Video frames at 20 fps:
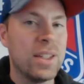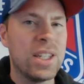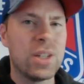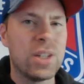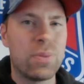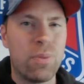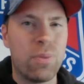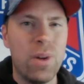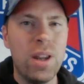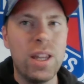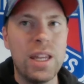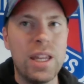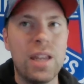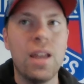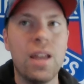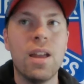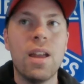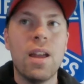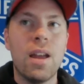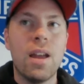is really
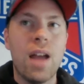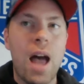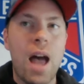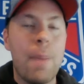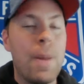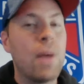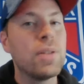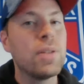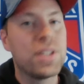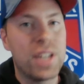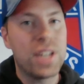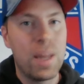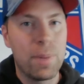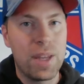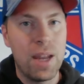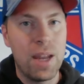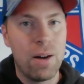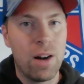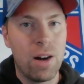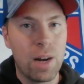about Sam
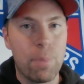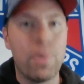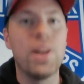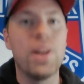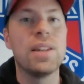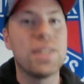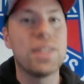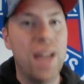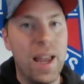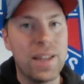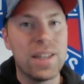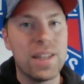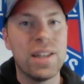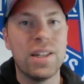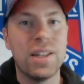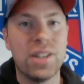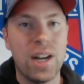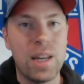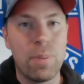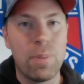Carrick, but it ties into
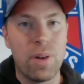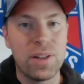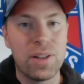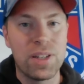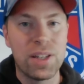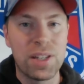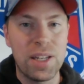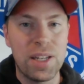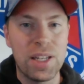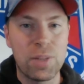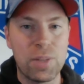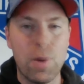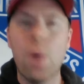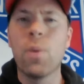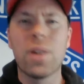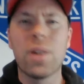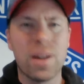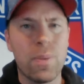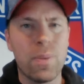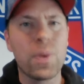Johnny Brodzinski as well.
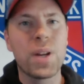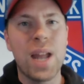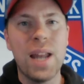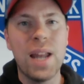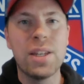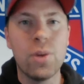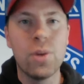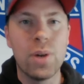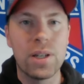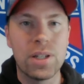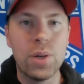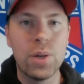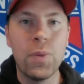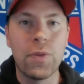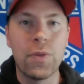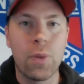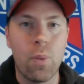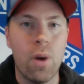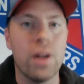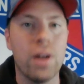We're kind of doing a
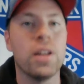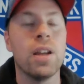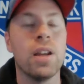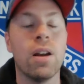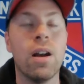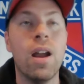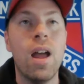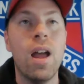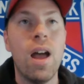two-for-one here.